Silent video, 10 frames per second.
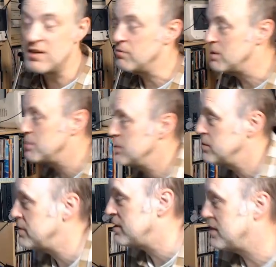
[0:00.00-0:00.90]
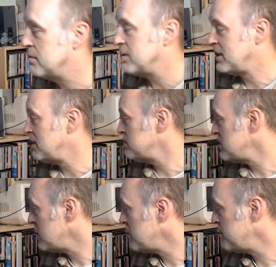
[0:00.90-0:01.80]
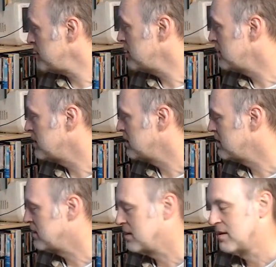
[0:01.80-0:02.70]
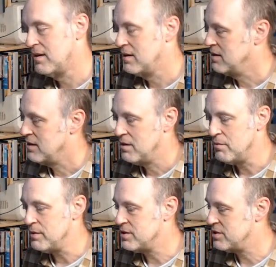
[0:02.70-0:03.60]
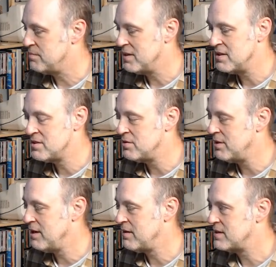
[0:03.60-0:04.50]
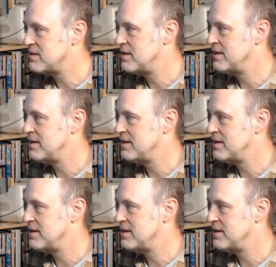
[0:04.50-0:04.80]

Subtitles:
to reboot, and when it comes up, we should be in Solaris.